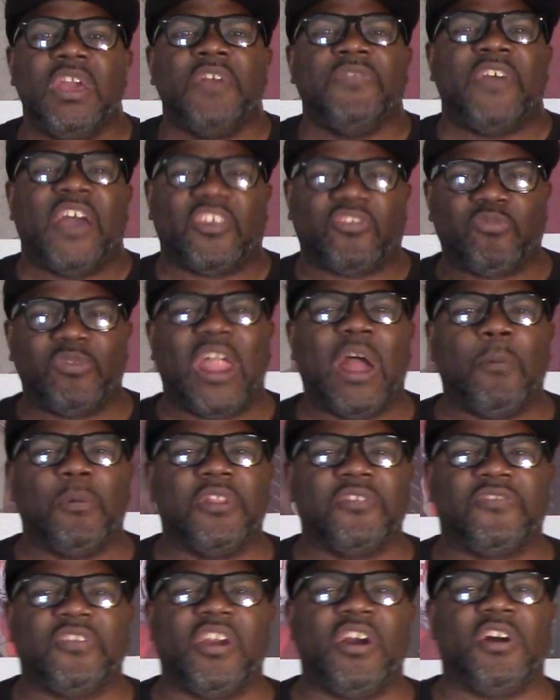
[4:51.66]
That's what I
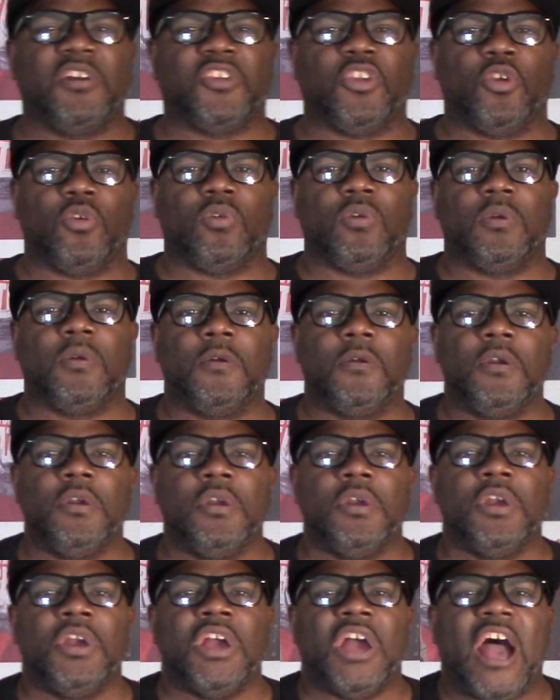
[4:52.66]
want to tell you.
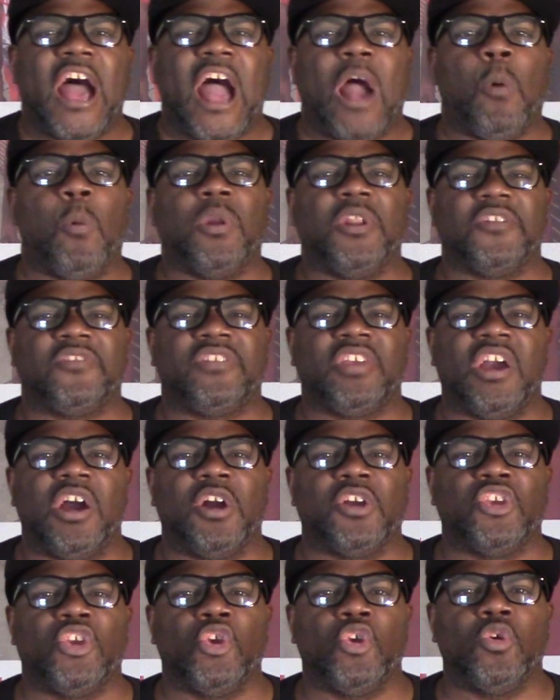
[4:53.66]
I want to
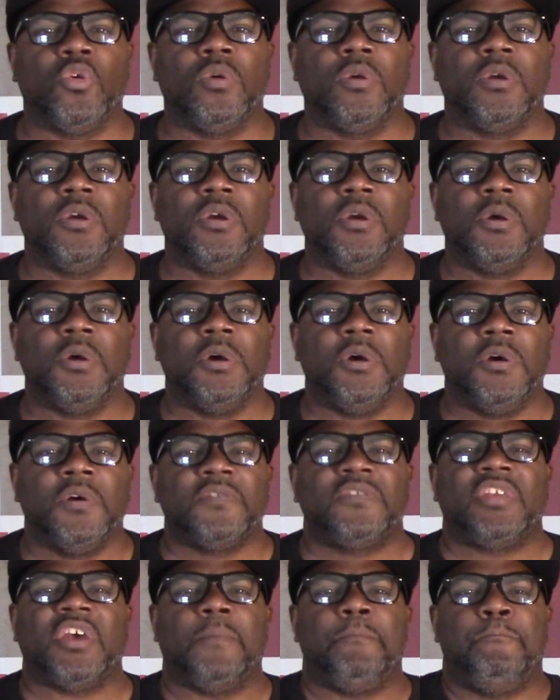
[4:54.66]
tell you
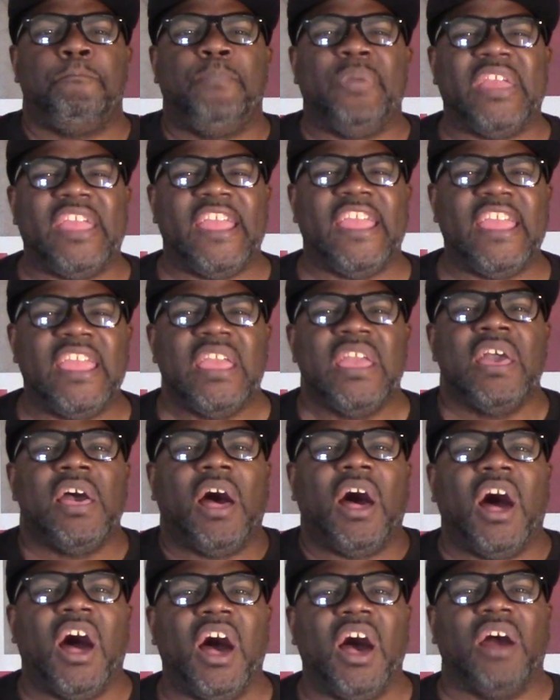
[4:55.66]
to be
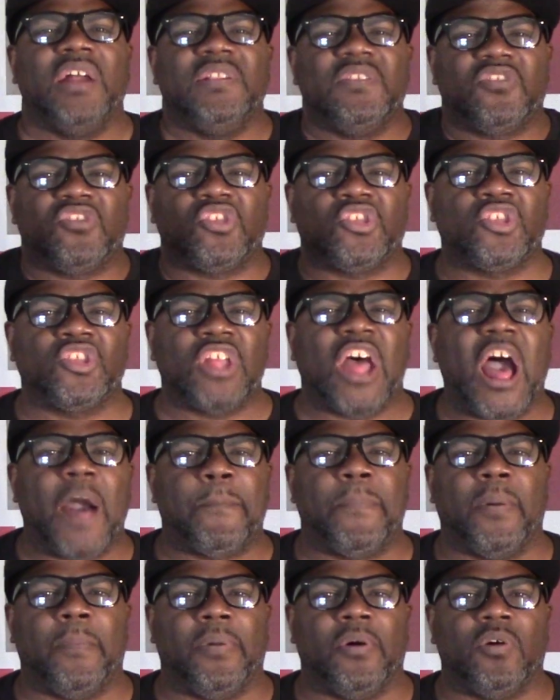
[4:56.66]

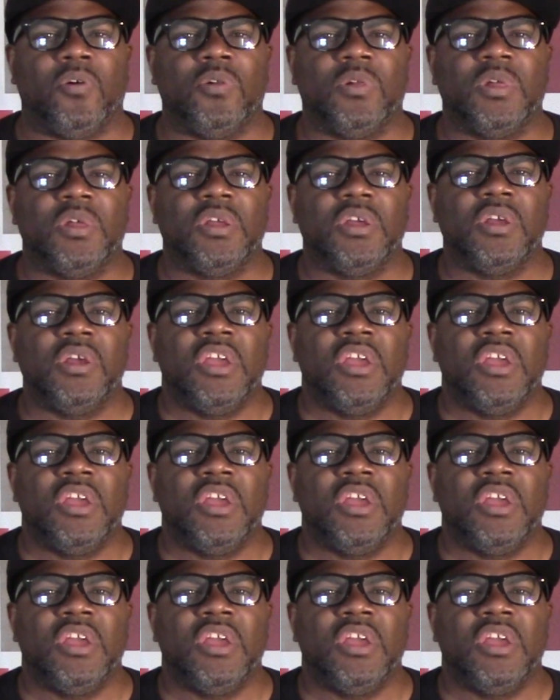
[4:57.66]
unstoppable.